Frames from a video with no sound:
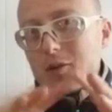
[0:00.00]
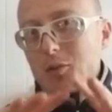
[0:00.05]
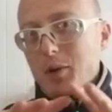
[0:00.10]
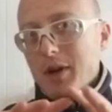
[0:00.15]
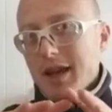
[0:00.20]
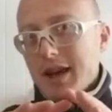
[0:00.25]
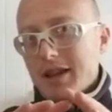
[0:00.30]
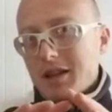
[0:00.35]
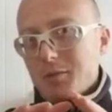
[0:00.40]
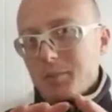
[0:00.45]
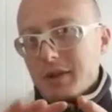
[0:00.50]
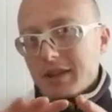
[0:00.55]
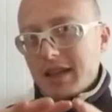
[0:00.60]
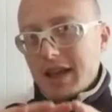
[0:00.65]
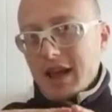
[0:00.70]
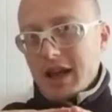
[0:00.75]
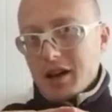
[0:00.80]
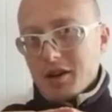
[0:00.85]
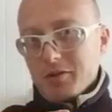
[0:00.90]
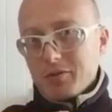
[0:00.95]
we had to be
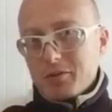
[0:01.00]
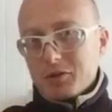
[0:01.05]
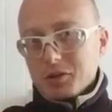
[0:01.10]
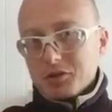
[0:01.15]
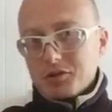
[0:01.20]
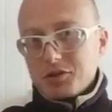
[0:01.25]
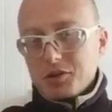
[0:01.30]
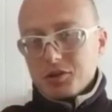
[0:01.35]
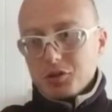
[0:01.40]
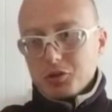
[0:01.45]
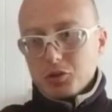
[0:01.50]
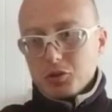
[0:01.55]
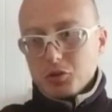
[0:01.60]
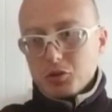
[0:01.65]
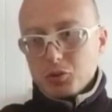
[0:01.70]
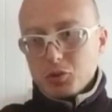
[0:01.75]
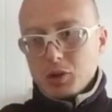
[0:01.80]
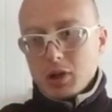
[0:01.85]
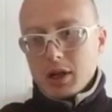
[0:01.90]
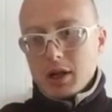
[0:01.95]
careful
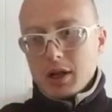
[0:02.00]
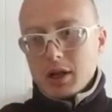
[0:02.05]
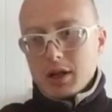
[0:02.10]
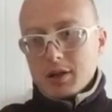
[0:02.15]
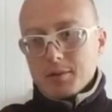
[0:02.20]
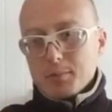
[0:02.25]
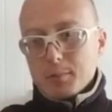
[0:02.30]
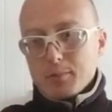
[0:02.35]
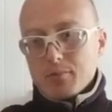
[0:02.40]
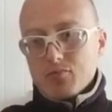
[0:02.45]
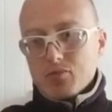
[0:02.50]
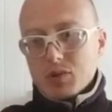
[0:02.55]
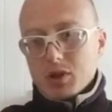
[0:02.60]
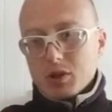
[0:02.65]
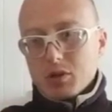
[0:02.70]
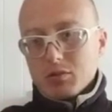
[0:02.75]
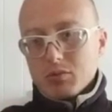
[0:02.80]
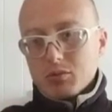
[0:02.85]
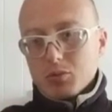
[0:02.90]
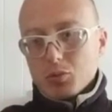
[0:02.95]
to
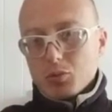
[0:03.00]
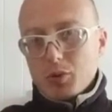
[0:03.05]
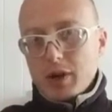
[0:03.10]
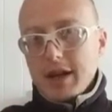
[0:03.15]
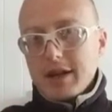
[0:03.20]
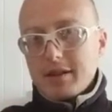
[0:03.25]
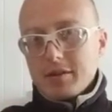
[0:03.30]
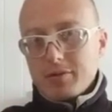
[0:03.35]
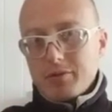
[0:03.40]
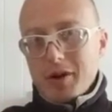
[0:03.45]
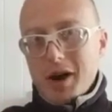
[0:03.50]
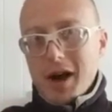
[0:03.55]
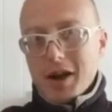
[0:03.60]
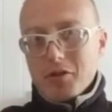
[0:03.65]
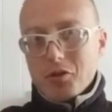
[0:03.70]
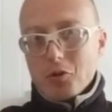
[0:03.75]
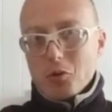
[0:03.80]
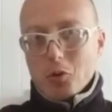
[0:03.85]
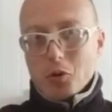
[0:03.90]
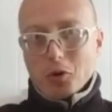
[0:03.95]

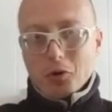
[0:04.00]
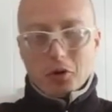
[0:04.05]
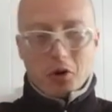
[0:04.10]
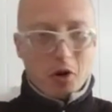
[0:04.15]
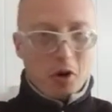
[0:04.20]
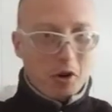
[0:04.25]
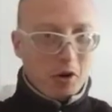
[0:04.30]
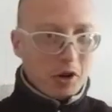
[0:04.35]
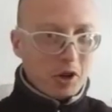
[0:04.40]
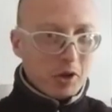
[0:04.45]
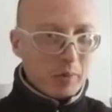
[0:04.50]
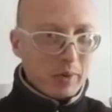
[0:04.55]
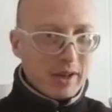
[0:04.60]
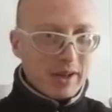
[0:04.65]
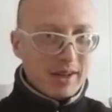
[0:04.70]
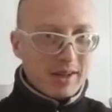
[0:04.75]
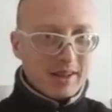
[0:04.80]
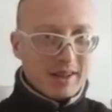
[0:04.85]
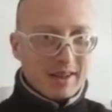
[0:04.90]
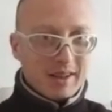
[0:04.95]
redefine the word
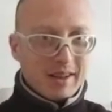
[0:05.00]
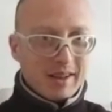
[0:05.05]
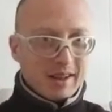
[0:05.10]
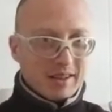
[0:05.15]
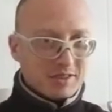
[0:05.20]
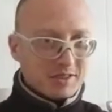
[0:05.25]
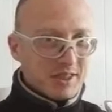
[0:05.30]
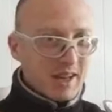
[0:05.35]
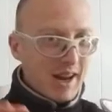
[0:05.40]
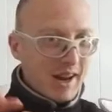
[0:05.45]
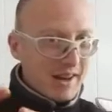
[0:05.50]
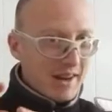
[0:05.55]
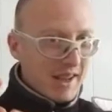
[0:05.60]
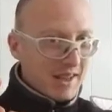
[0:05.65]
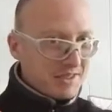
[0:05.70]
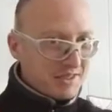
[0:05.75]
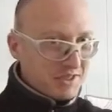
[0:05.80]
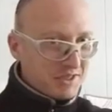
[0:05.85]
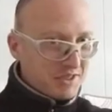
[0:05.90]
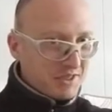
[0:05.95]
argument, it's not
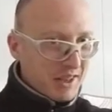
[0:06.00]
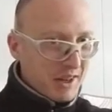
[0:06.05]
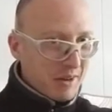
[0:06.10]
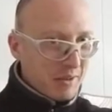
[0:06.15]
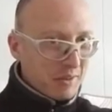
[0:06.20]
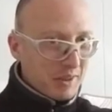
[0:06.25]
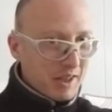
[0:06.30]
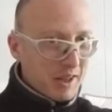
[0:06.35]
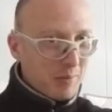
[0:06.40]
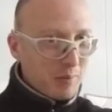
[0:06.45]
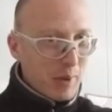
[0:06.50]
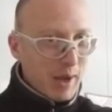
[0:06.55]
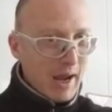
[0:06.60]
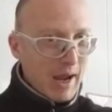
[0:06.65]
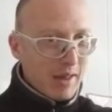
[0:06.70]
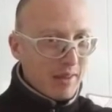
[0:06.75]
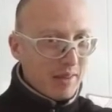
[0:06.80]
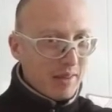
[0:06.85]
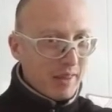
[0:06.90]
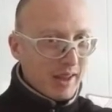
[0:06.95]
necessarily a
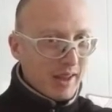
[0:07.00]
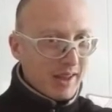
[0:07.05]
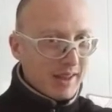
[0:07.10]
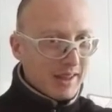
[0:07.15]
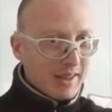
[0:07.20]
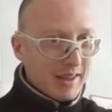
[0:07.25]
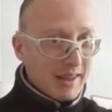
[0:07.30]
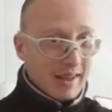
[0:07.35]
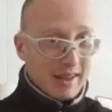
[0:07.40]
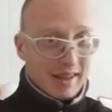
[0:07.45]
bad thing.